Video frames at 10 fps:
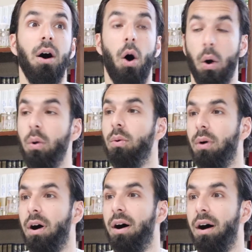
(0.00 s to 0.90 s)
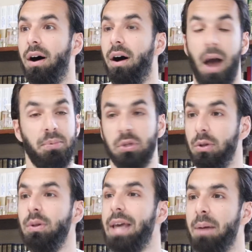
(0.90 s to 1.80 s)
Oh,
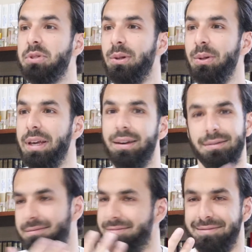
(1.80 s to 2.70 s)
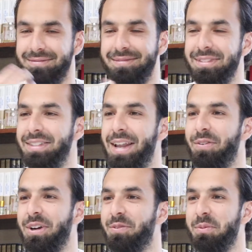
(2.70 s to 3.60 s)
absolutely, absolutely.
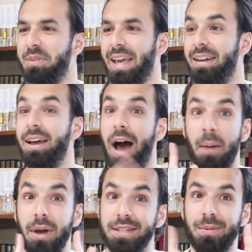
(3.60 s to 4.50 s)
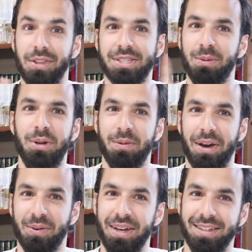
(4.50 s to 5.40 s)
Never hear from them again. I'm not talking about this community,
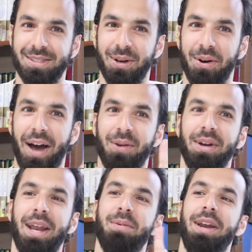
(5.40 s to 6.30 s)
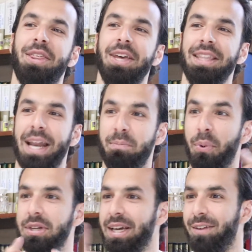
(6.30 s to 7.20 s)
by the way, so I don't want anybody to think that I'm
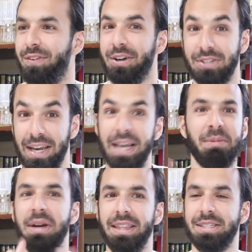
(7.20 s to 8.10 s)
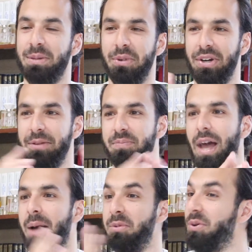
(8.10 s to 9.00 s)
pointing any fingers at anybody in this community.
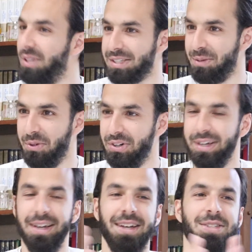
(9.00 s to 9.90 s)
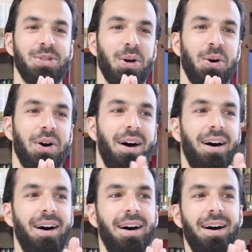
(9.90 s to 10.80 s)
I'm new in this community,
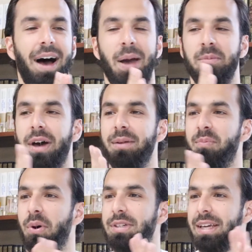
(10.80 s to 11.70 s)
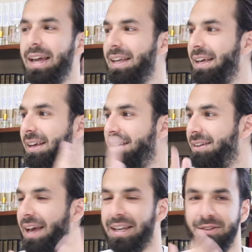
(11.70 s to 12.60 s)
so I'm not pointing any
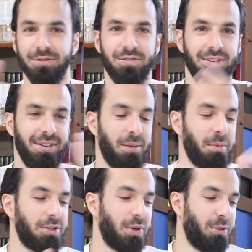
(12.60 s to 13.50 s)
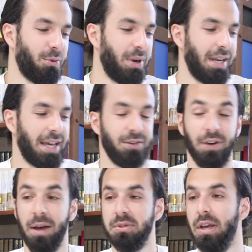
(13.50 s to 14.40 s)
negative, I'm not trying to throw any negative
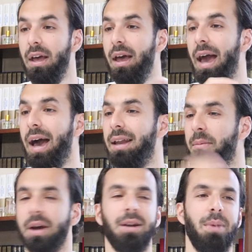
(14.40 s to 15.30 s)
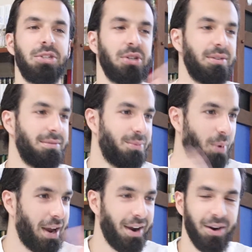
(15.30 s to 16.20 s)
vibes, and I'm not going to mention
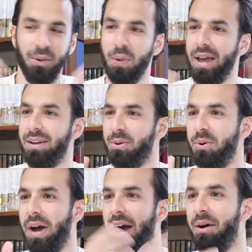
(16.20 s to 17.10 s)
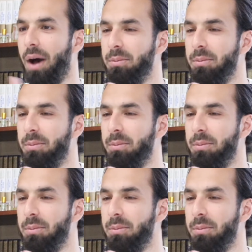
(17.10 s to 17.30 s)
where, when, who, how.